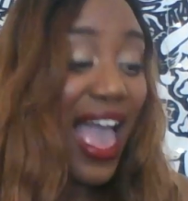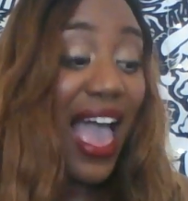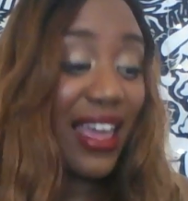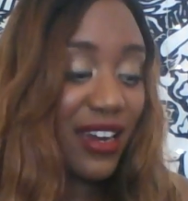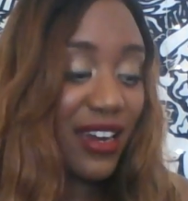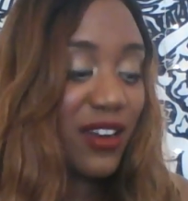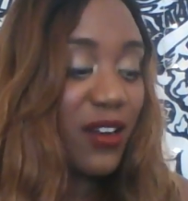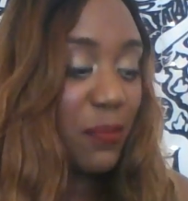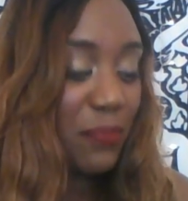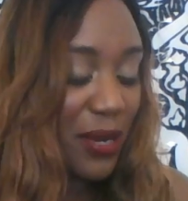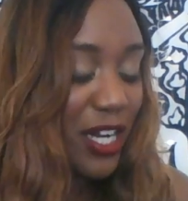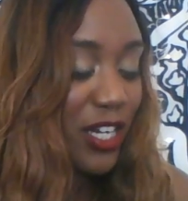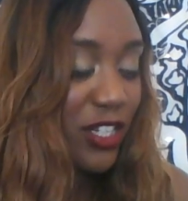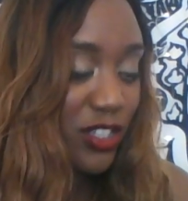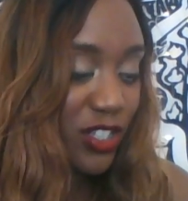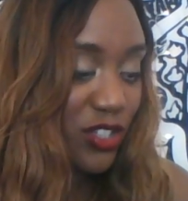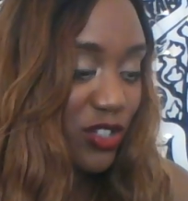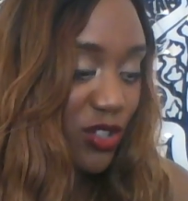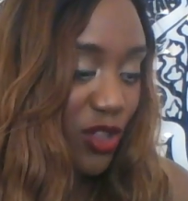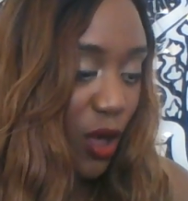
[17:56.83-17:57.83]
And it
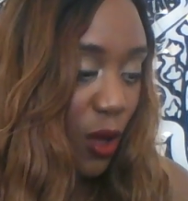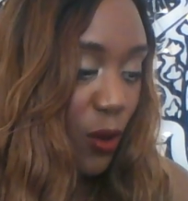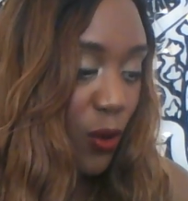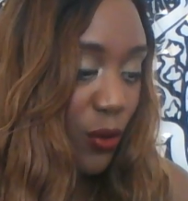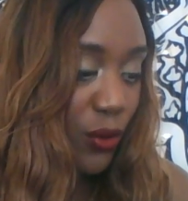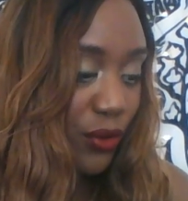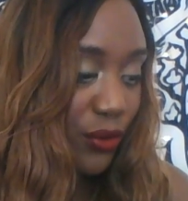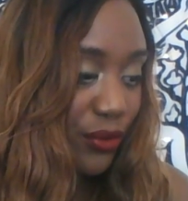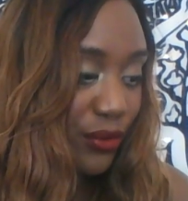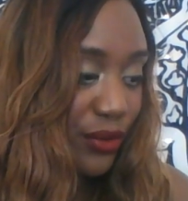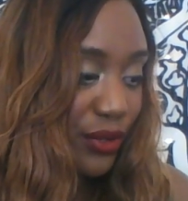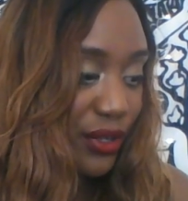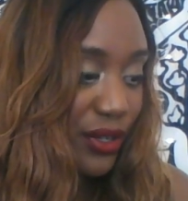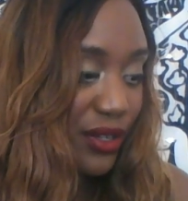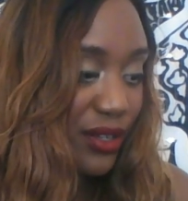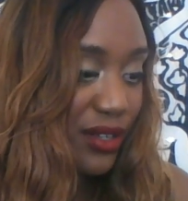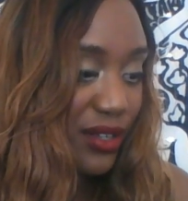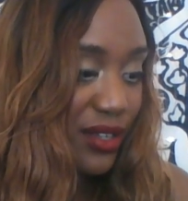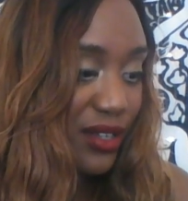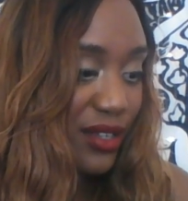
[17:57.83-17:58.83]
appears as though
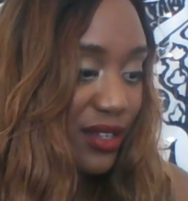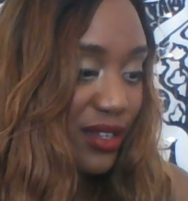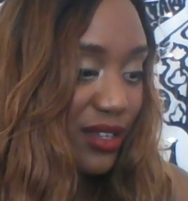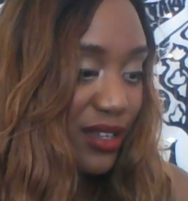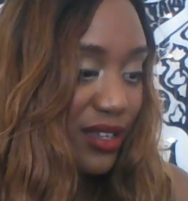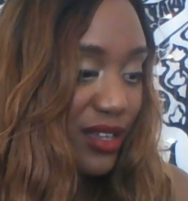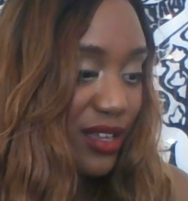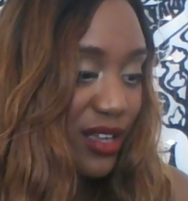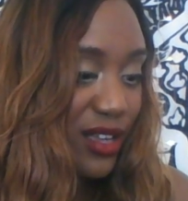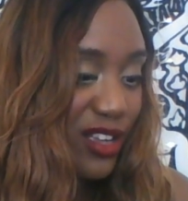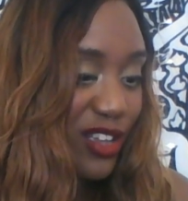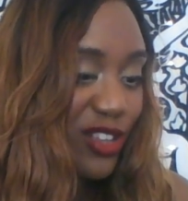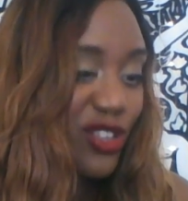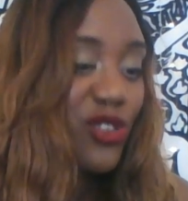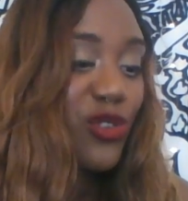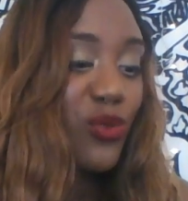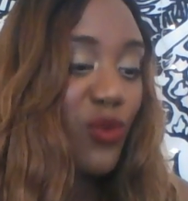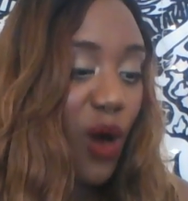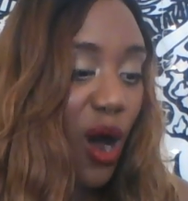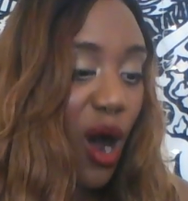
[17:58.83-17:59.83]

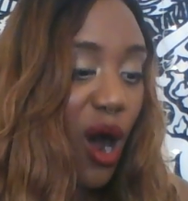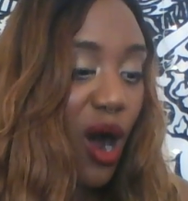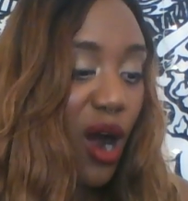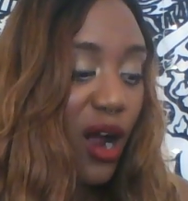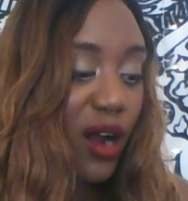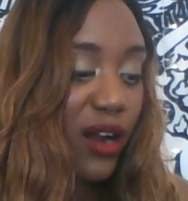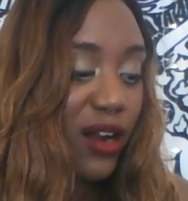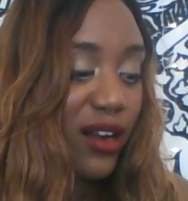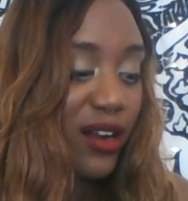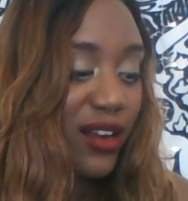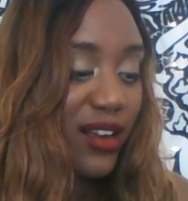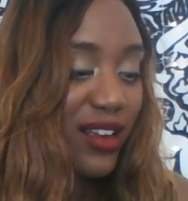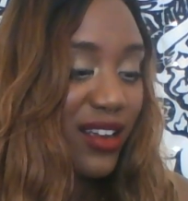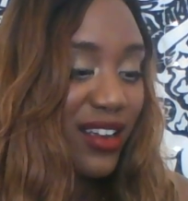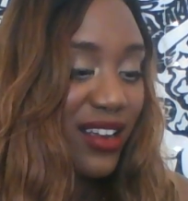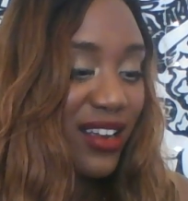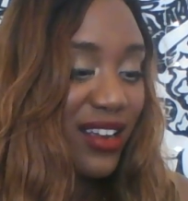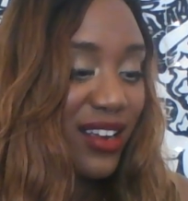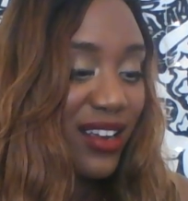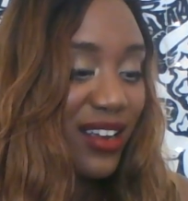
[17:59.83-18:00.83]
you are
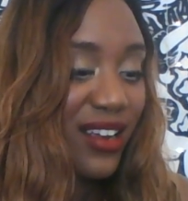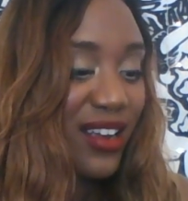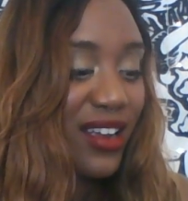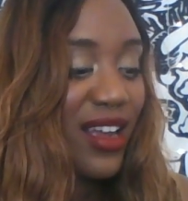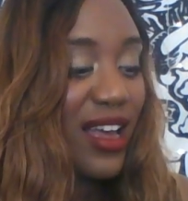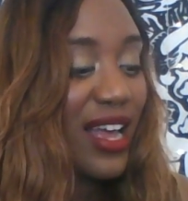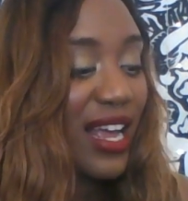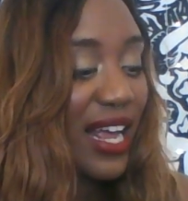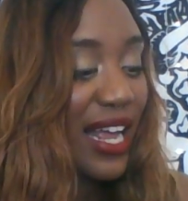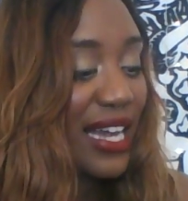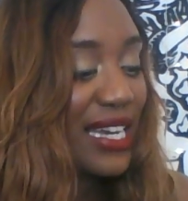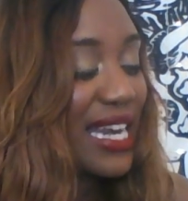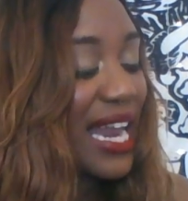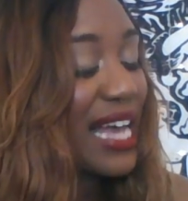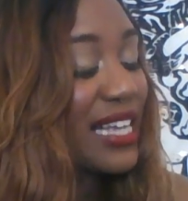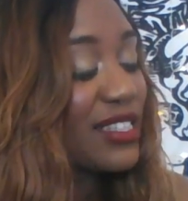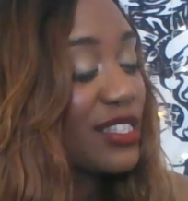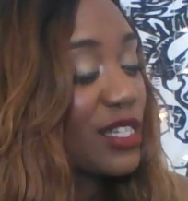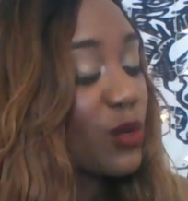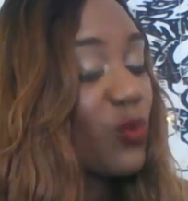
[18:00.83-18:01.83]

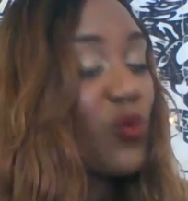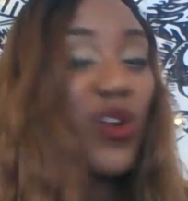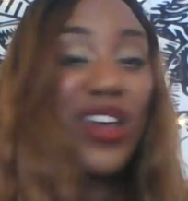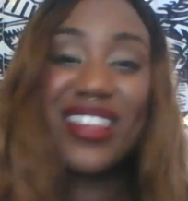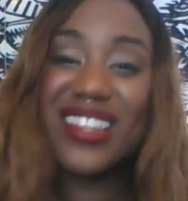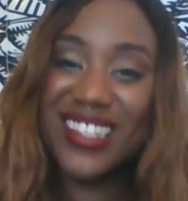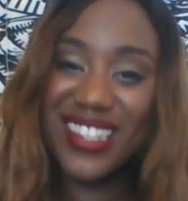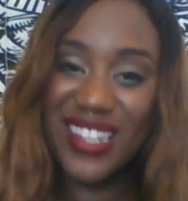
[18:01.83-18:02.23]
connecting with